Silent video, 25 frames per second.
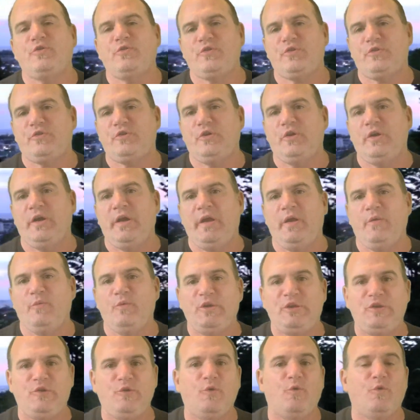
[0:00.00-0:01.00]

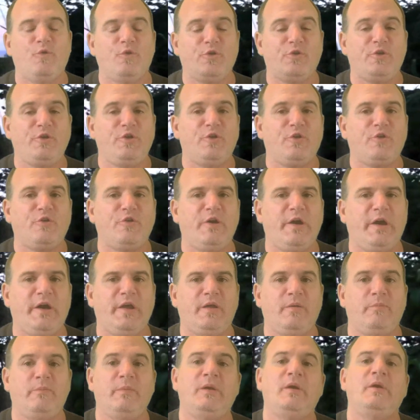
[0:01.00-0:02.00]

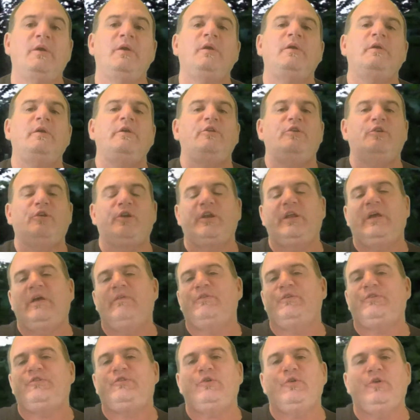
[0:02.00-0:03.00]
Kratom, you're going to have
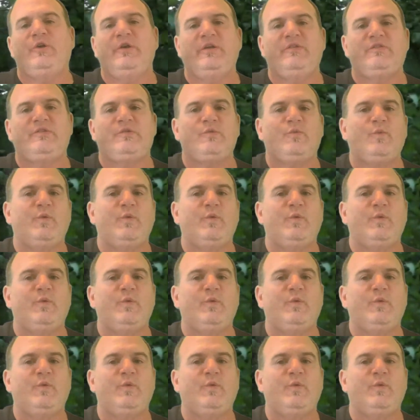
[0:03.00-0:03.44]
a choice.